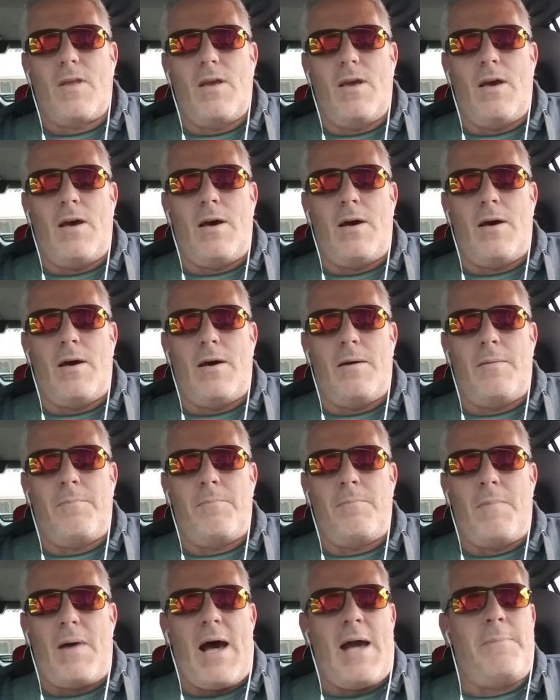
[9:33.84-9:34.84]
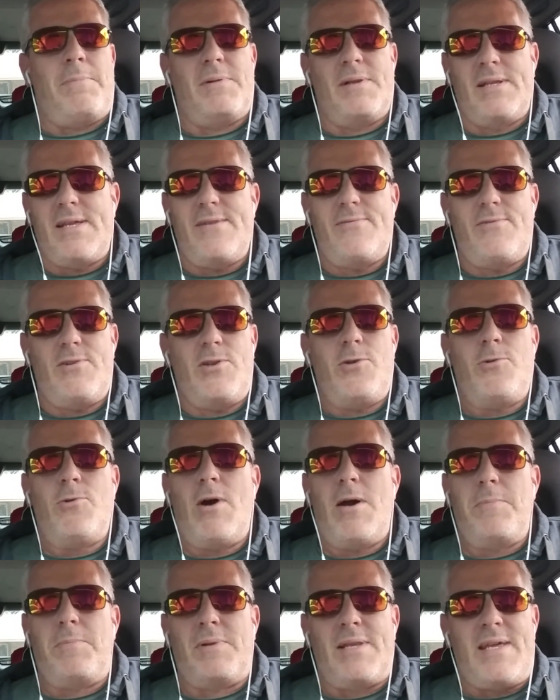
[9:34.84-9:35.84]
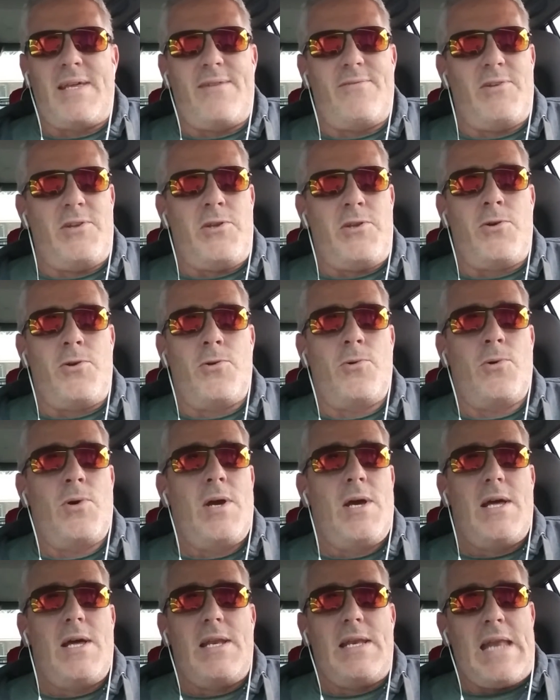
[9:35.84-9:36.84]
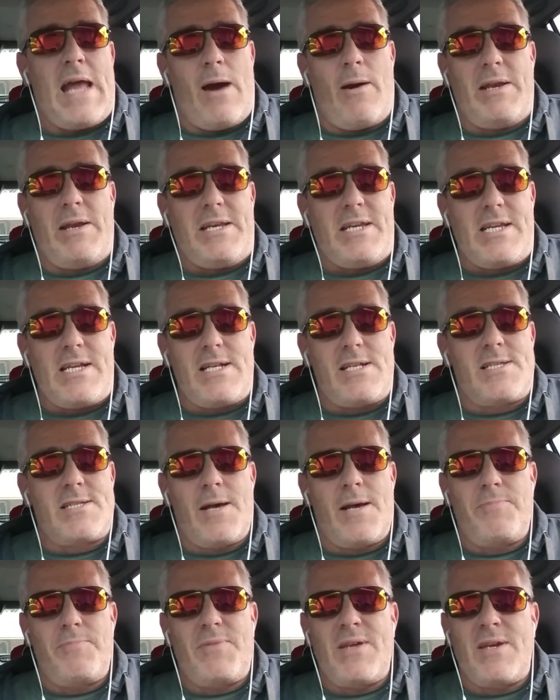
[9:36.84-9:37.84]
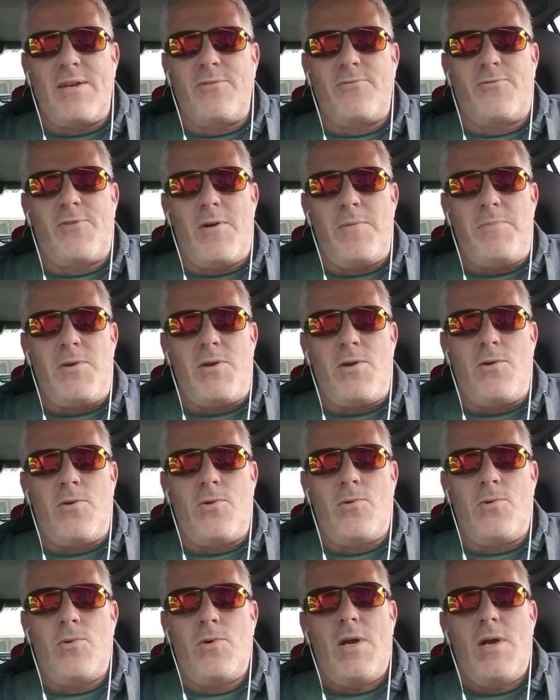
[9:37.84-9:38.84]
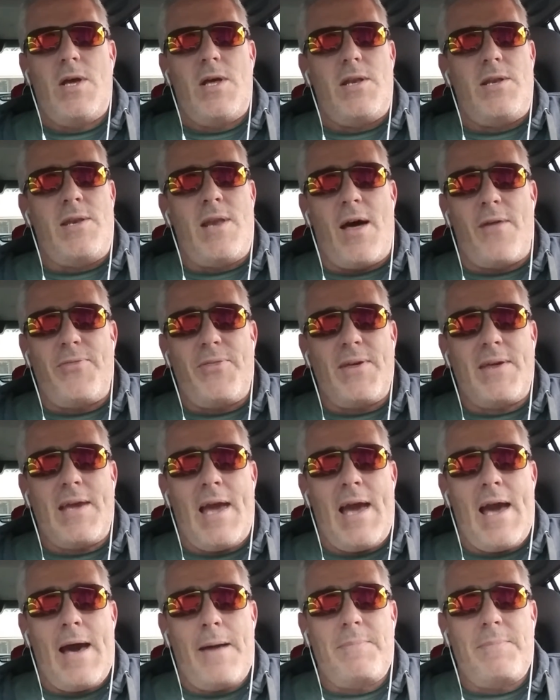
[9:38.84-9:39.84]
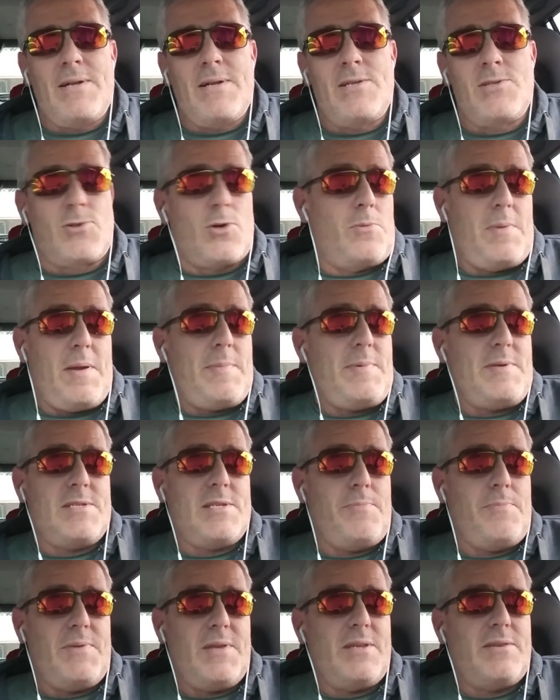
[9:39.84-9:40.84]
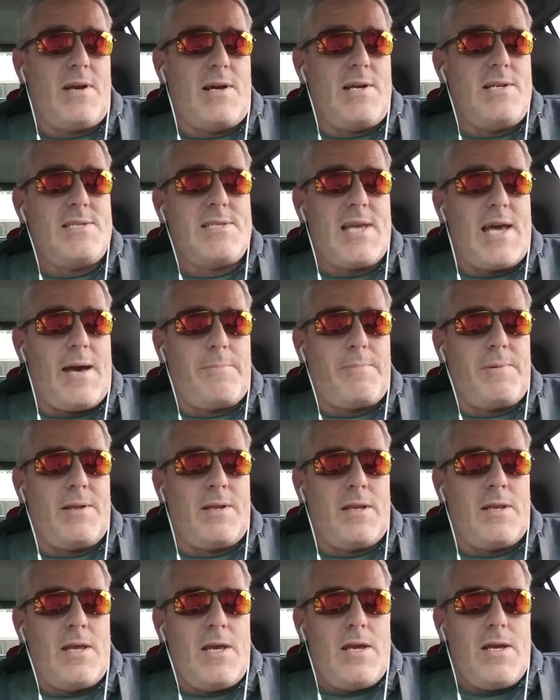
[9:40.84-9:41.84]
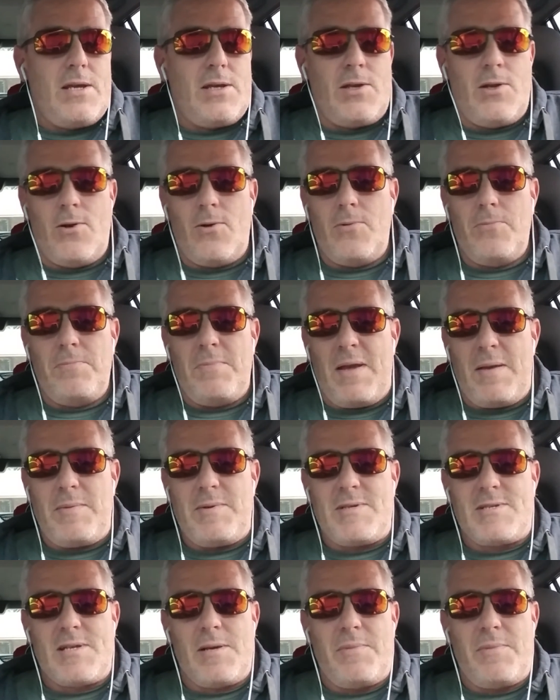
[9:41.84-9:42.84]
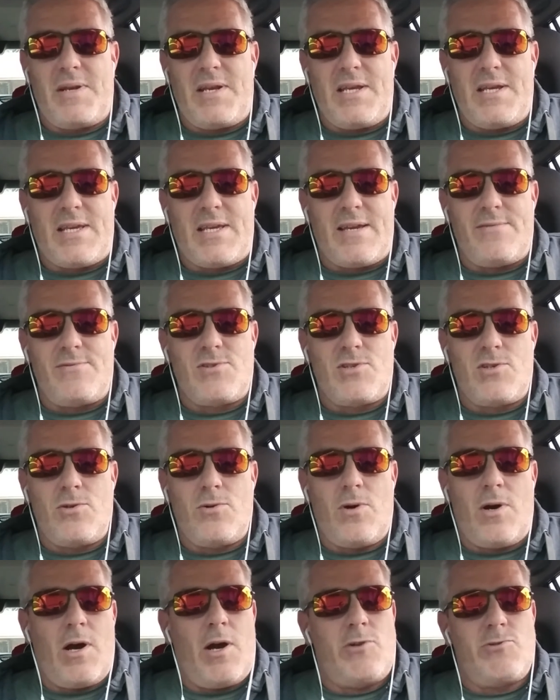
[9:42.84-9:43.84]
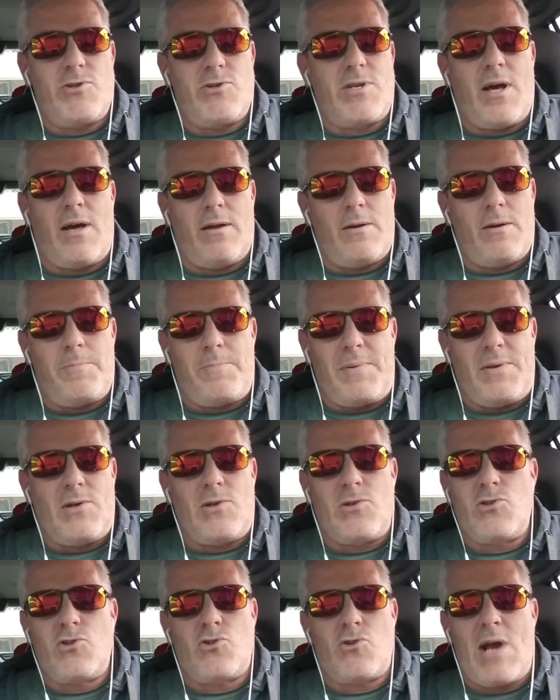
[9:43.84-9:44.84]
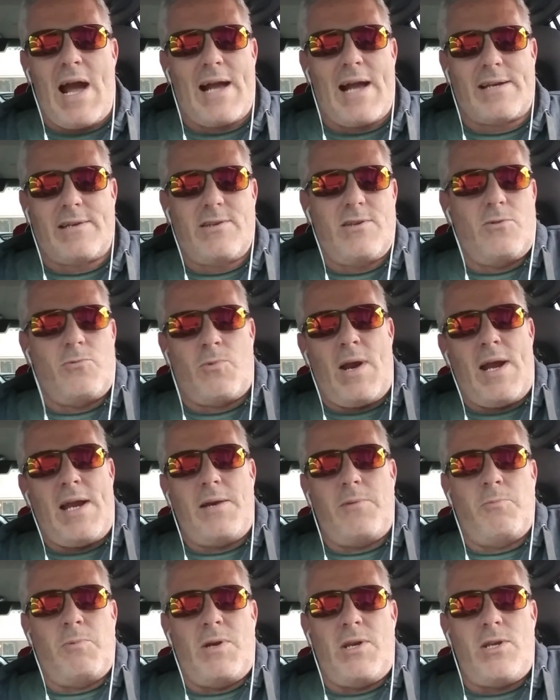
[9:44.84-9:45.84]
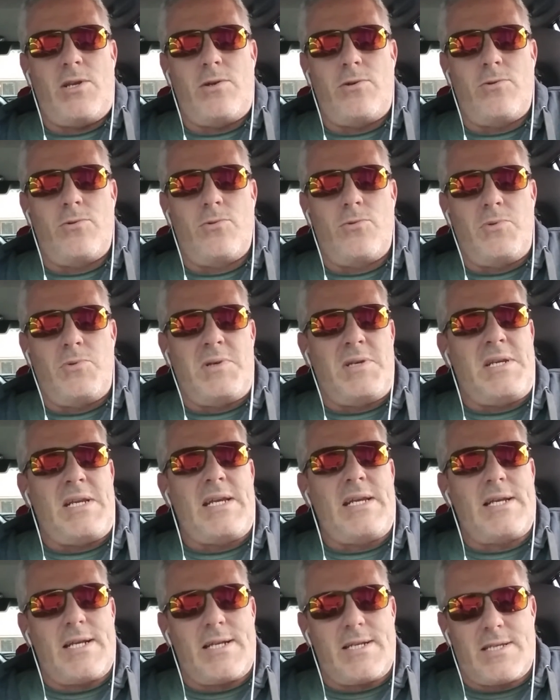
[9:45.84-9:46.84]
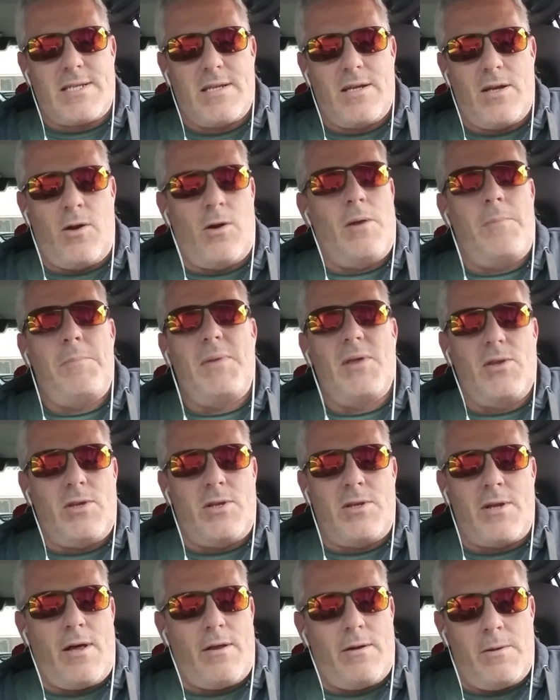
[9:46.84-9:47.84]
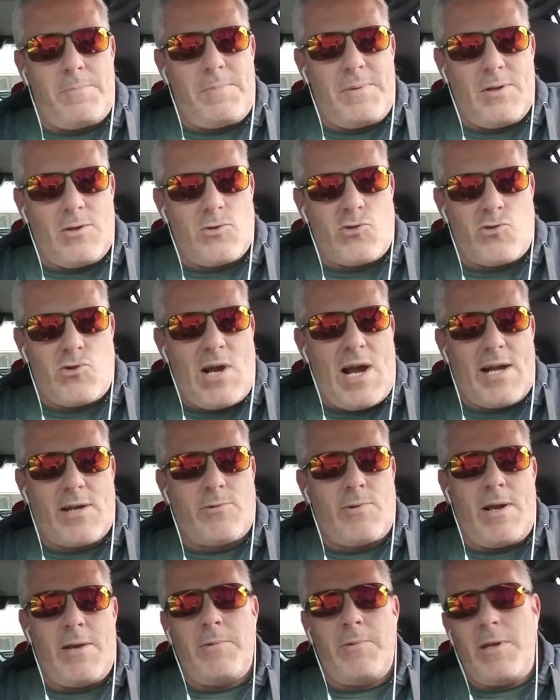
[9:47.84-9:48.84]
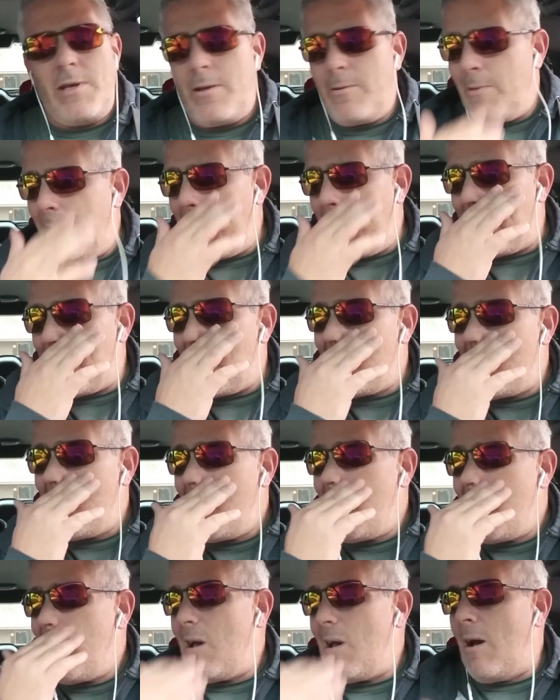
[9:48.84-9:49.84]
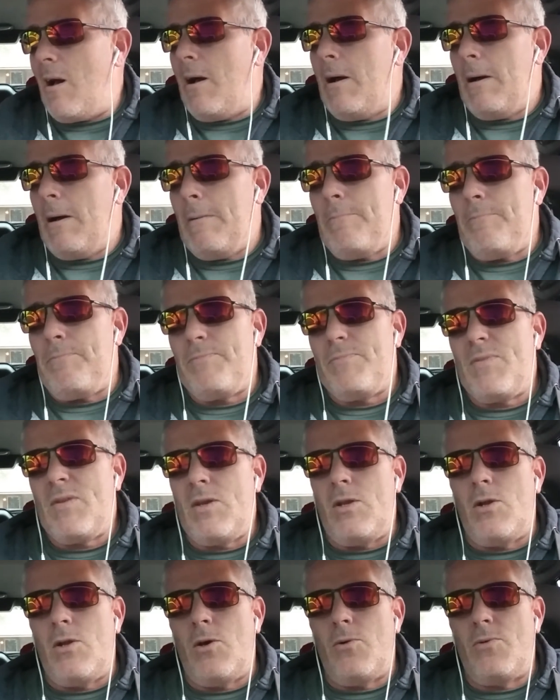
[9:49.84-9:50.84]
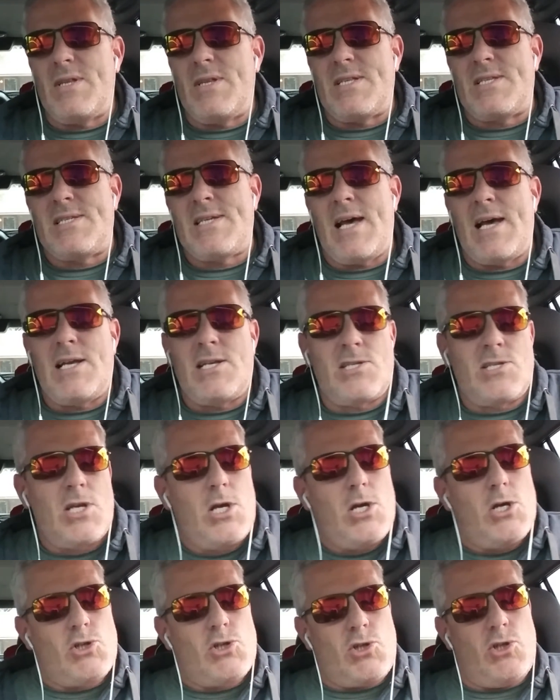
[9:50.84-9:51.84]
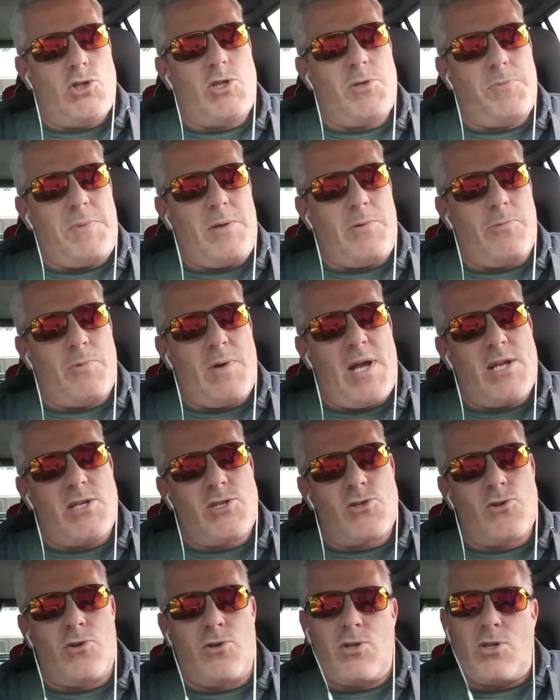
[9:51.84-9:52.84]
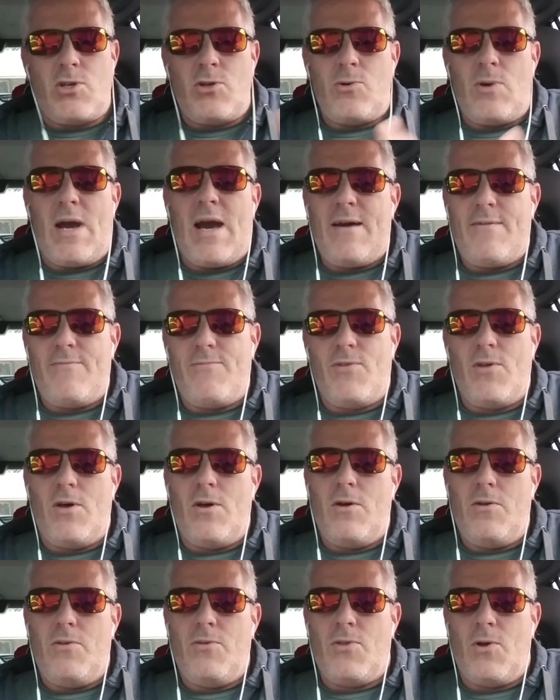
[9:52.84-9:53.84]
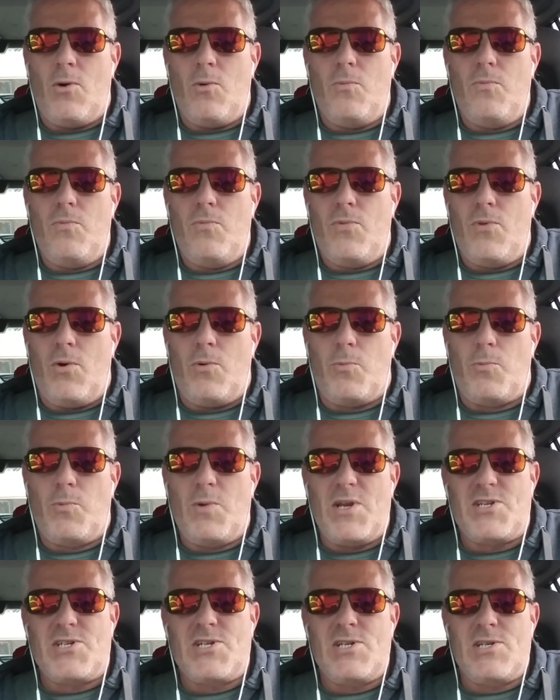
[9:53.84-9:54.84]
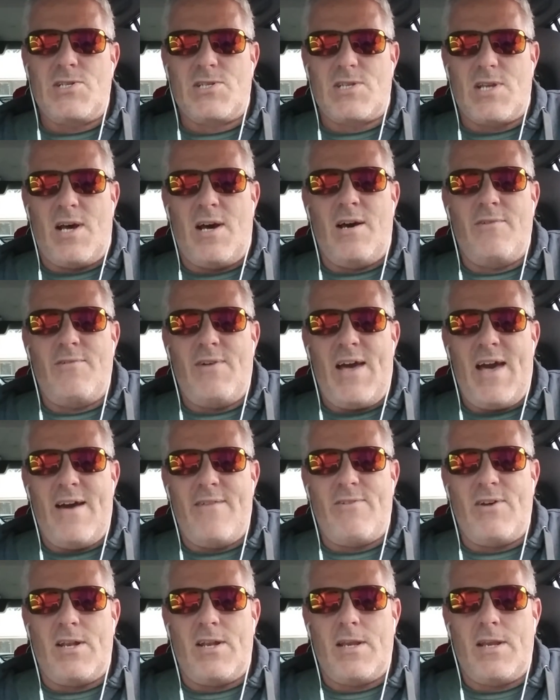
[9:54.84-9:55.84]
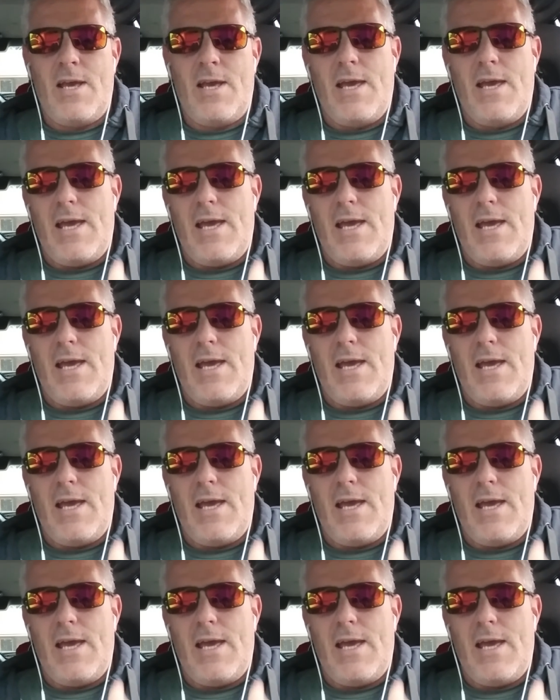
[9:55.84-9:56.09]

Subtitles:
I believe in you. I believe in you. Now I need something from you. Nothing happens. Or maybe something does happen. You know, maybe somebody gives you $100 bill tracked right when you need it, or $1 million bill tracked right when you need it. You know, that says, should you be rich or do you have the riches of heaven?